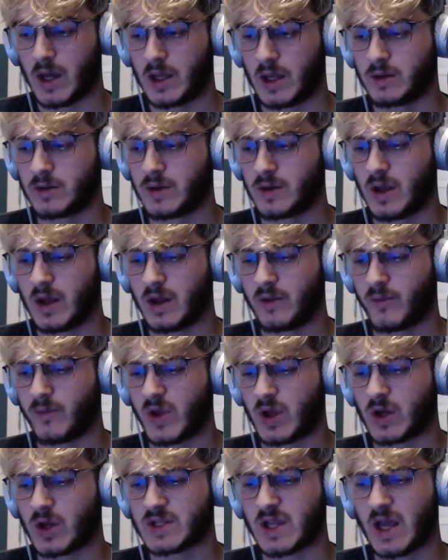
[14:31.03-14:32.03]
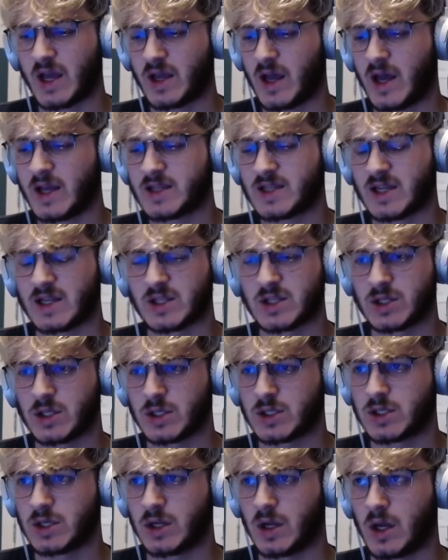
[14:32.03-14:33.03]
And because Haas had
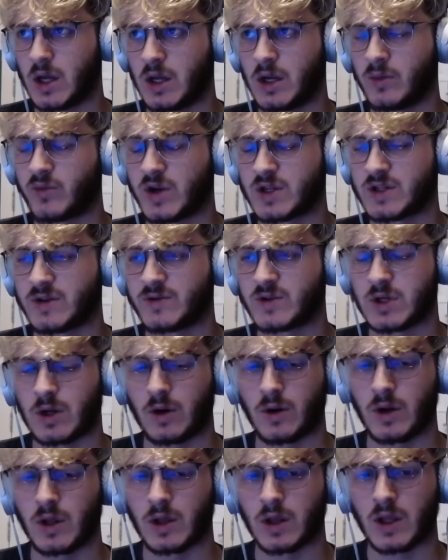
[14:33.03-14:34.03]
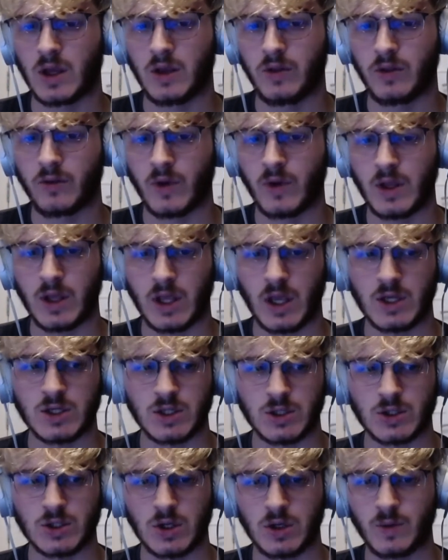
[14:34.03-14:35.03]
such an impressive showing in the
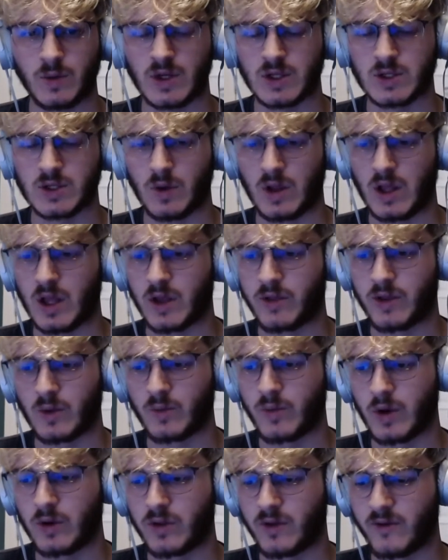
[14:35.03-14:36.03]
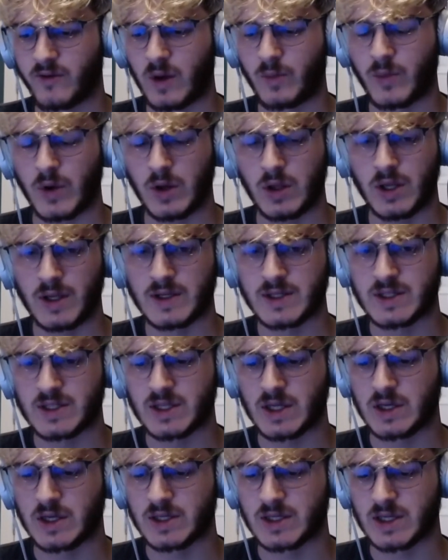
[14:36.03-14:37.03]
relegation tournament as well, I think both of our bot laners
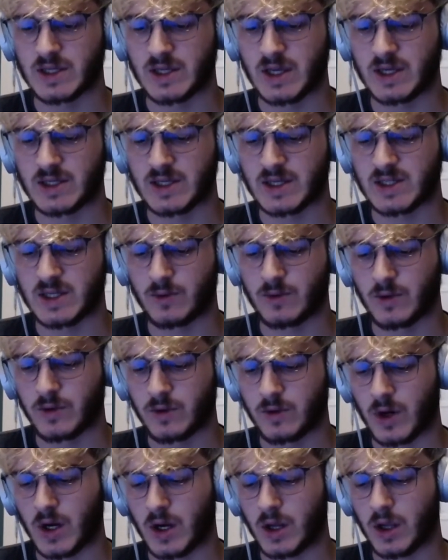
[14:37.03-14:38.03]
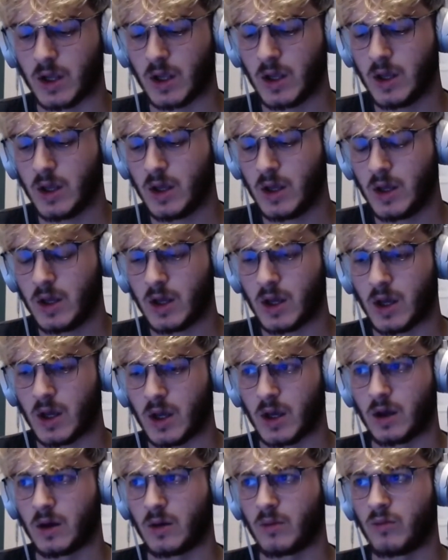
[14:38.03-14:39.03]
did, as I said with Greg.
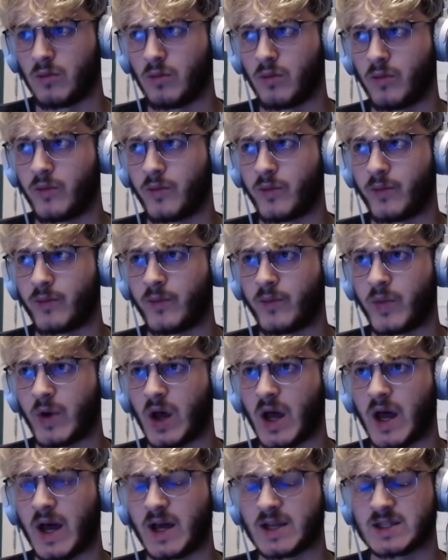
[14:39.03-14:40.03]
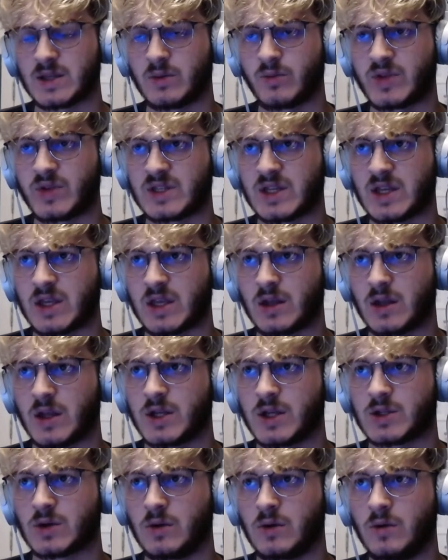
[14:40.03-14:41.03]
But Haas in
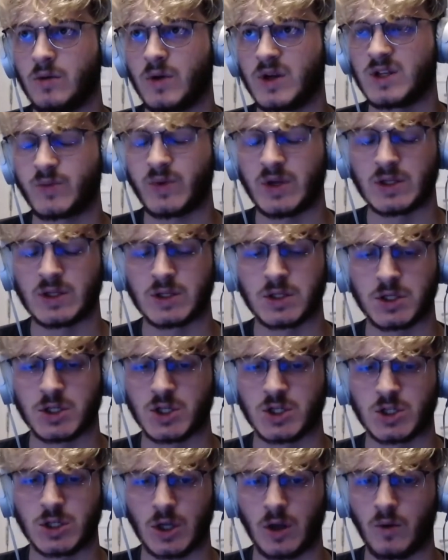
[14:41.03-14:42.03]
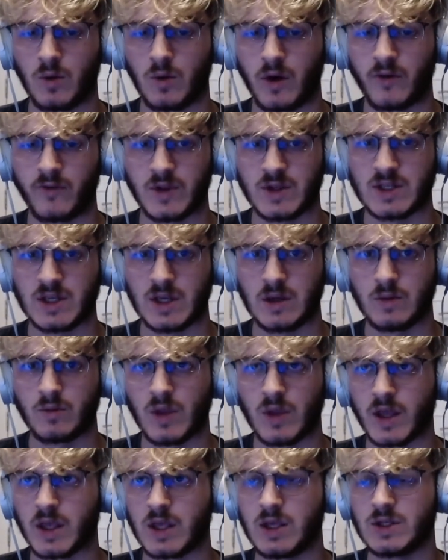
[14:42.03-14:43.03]
particular has always been such a stalwart for the
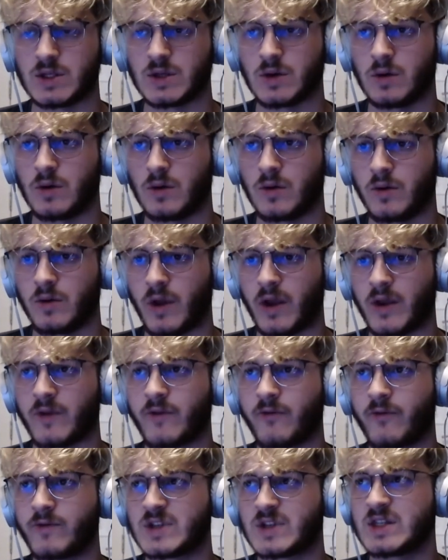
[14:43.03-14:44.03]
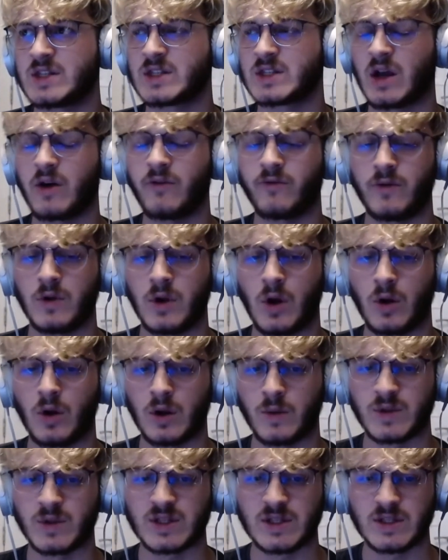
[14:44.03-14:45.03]
team. Like he's like, since I've
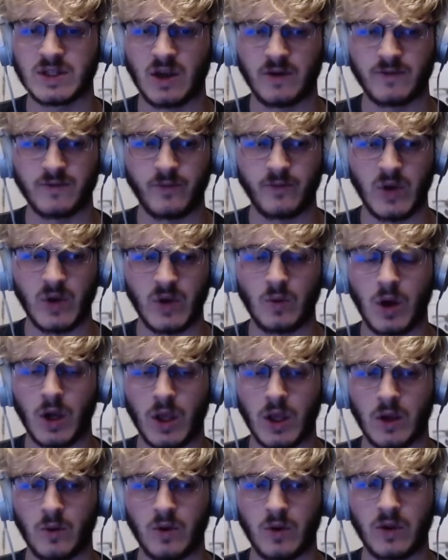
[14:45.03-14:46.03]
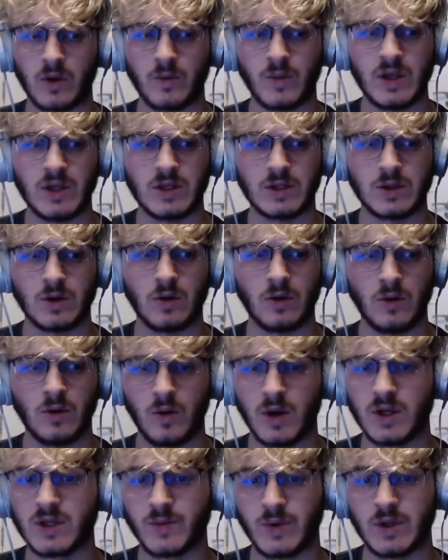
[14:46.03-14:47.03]
known him and since I've been working with him, he's
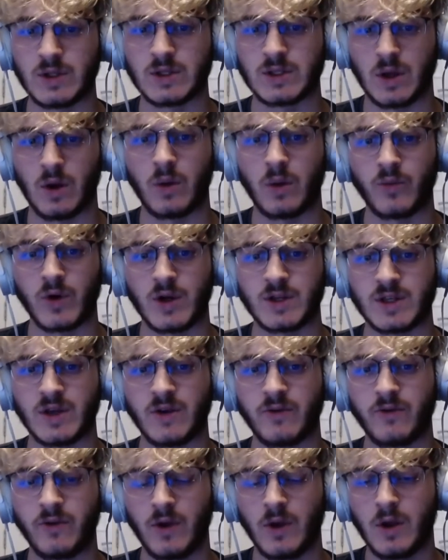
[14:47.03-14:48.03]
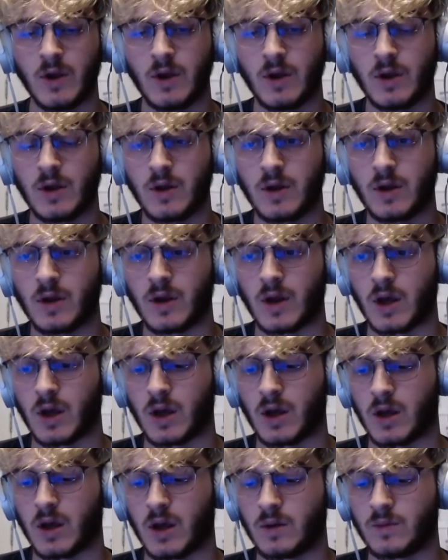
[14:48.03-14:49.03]
always been so impressive.
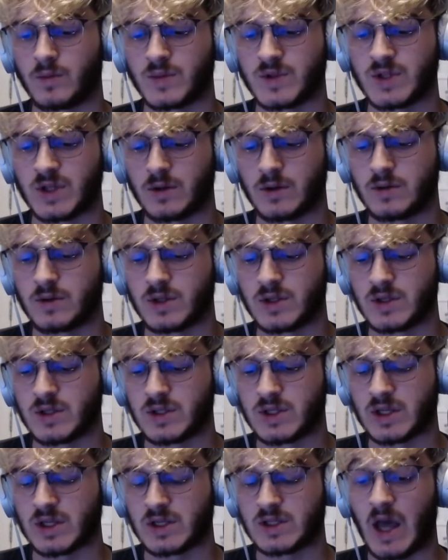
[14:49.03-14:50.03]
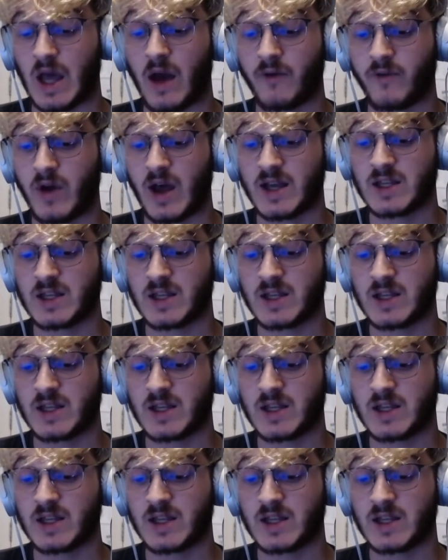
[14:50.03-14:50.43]
So to have